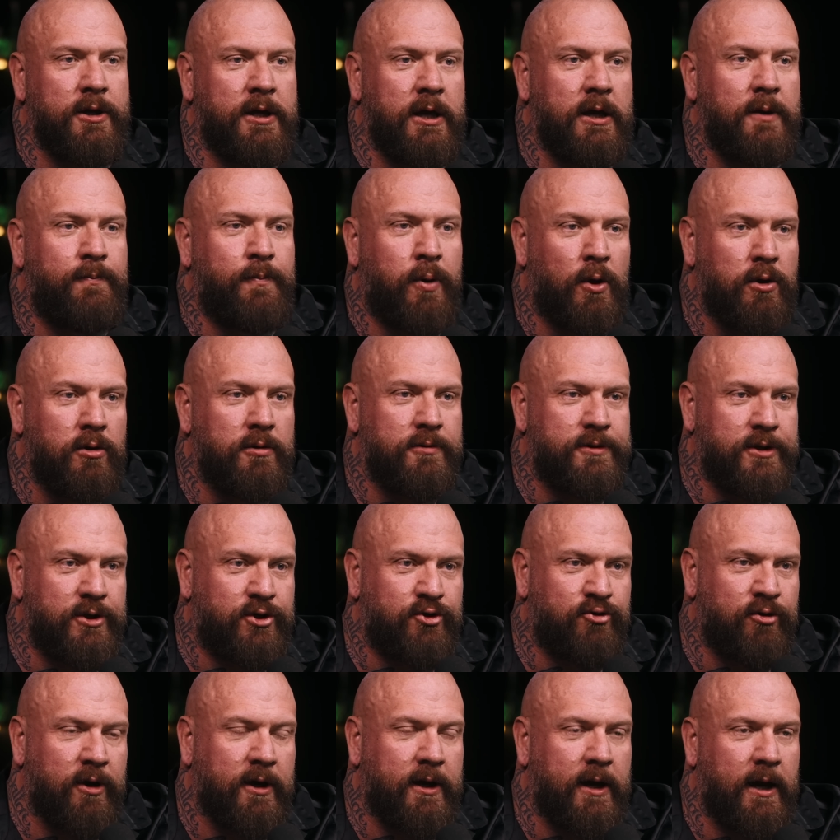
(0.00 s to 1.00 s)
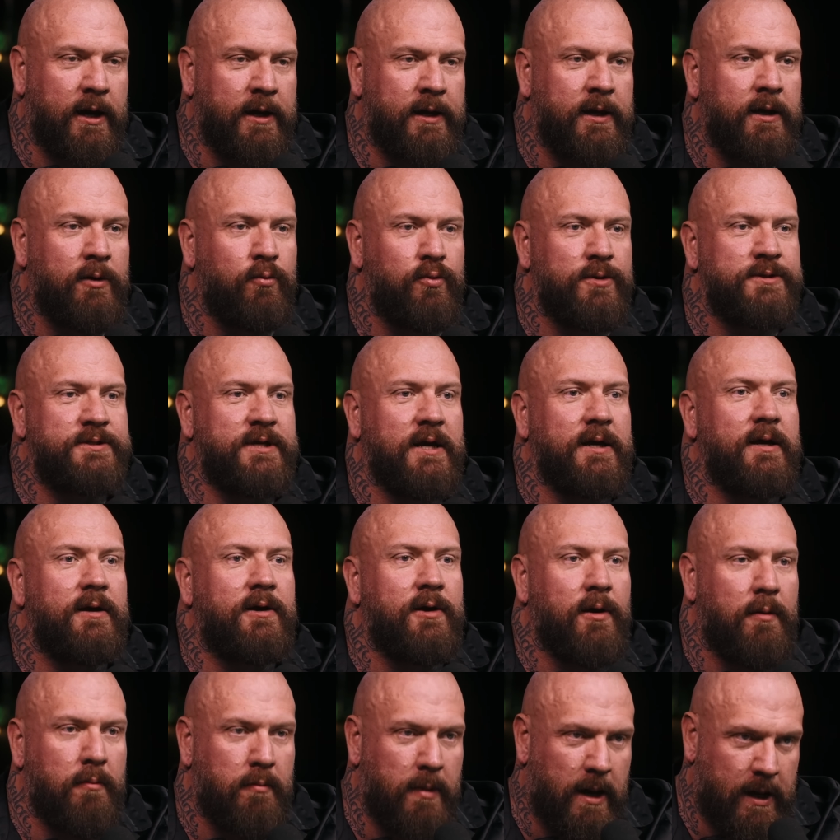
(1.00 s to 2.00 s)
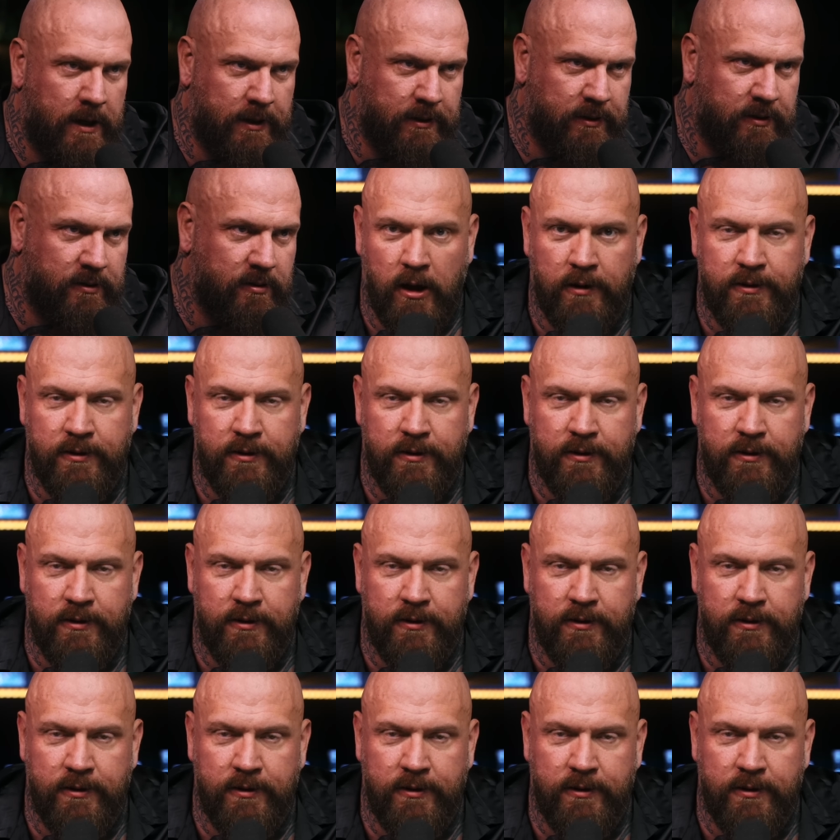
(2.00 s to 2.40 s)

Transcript: he pulled the trigger, he was in command,